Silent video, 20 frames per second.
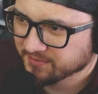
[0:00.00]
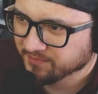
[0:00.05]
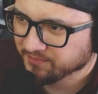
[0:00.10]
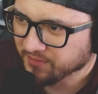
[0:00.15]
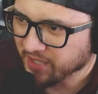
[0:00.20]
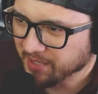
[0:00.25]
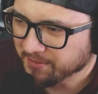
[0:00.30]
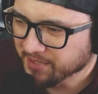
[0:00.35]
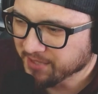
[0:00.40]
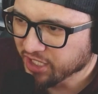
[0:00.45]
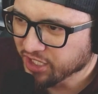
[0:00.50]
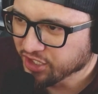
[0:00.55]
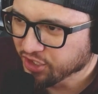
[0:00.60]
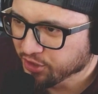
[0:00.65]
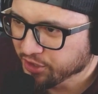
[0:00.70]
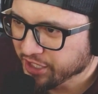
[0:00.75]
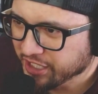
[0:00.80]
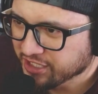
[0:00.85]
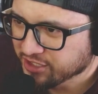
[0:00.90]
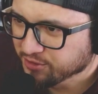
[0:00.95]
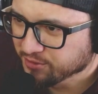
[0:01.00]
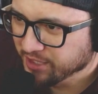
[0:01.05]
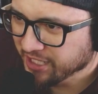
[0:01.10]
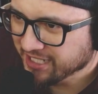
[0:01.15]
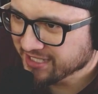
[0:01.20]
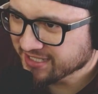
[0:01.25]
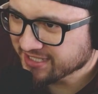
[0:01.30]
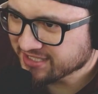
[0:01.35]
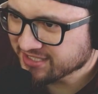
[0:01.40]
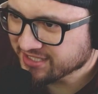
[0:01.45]
I mean, I know they do that
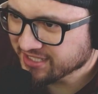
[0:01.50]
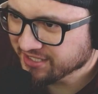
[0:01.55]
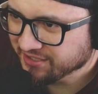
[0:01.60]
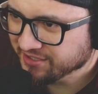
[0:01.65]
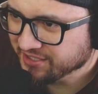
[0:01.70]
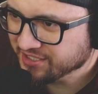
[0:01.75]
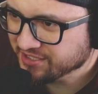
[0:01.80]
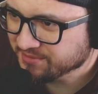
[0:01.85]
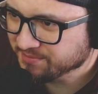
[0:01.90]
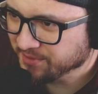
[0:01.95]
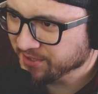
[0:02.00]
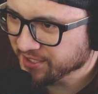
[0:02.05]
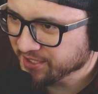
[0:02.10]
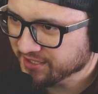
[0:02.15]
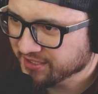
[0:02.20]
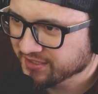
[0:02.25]
in the series, but